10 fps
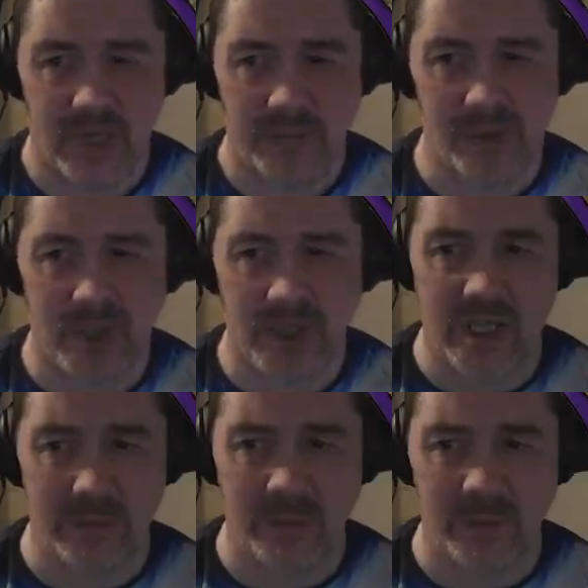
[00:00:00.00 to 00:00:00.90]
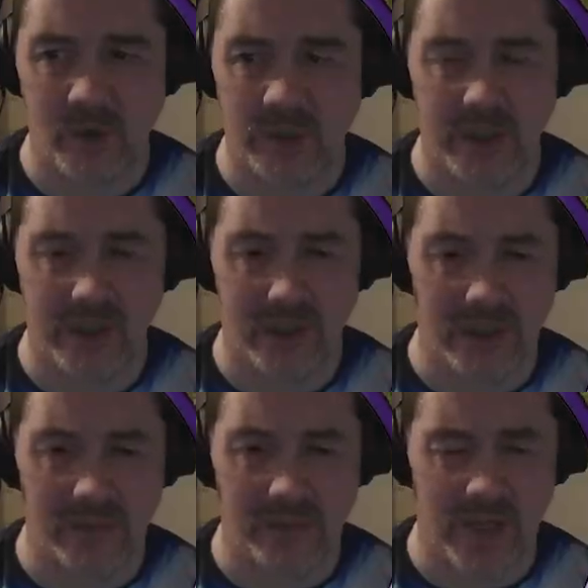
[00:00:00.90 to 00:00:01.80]
I'm just going to keep them on
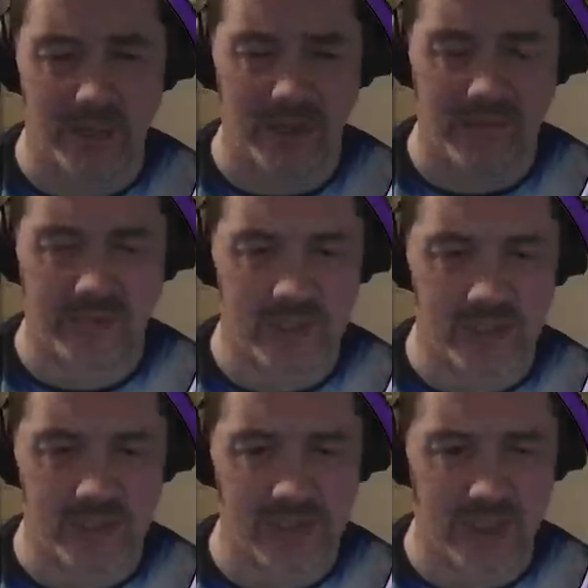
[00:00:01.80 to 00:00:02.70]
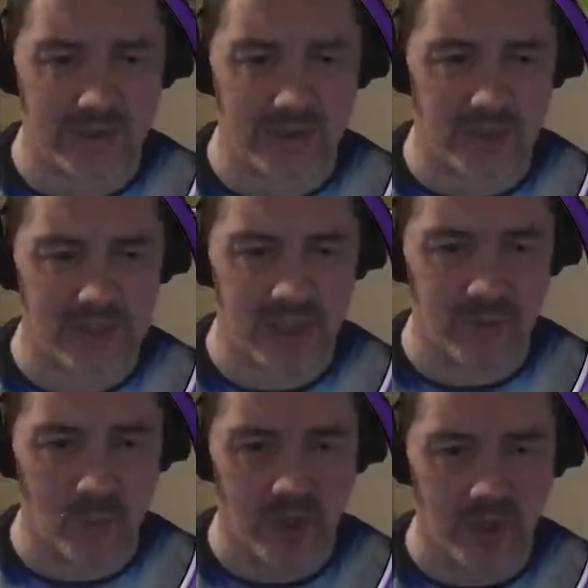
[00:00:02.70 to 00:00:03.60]
Metaphysicus so I can at least take
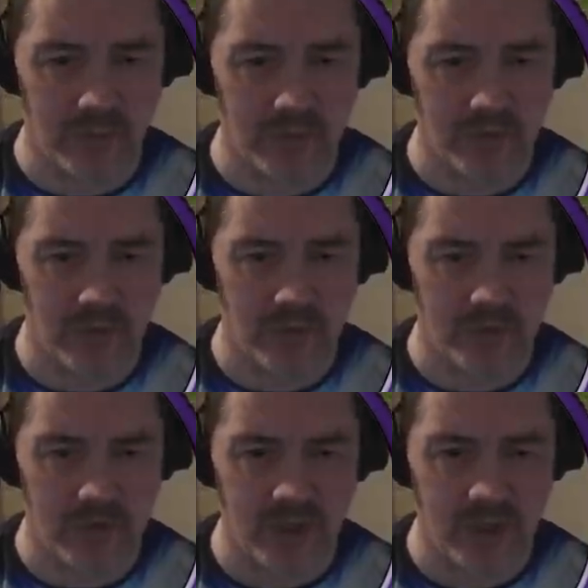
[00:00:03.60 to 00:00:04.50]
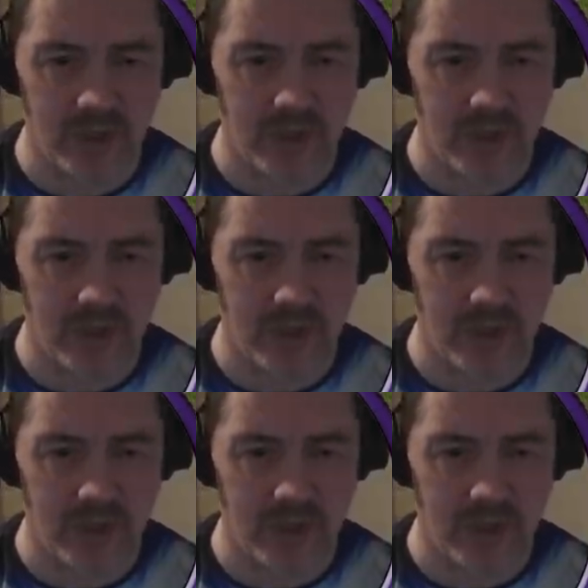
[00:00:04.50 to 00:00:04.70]
one of them out, hopefully.